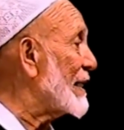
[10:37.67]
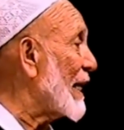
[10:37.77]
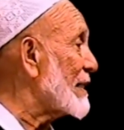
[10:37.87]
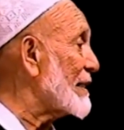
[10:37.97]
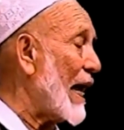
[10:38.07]
he
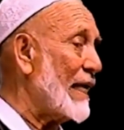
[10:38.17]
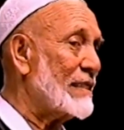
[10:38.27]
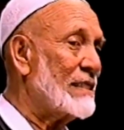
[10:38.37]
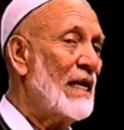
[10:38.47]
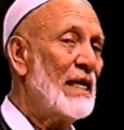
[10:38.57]
tells
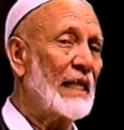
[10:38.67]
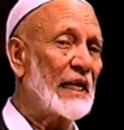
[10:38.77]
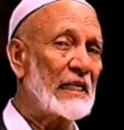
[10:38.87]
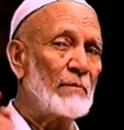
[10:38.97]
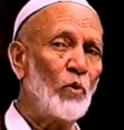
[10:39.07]
us
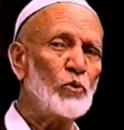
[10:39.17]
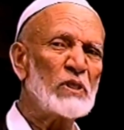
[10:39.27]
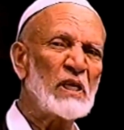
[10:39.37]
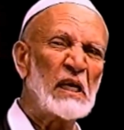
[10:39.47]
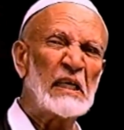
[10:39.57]
that at the
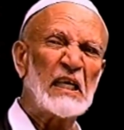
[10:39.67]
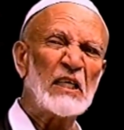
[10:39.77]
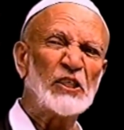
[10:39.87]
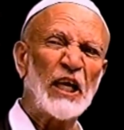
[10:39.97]
most critical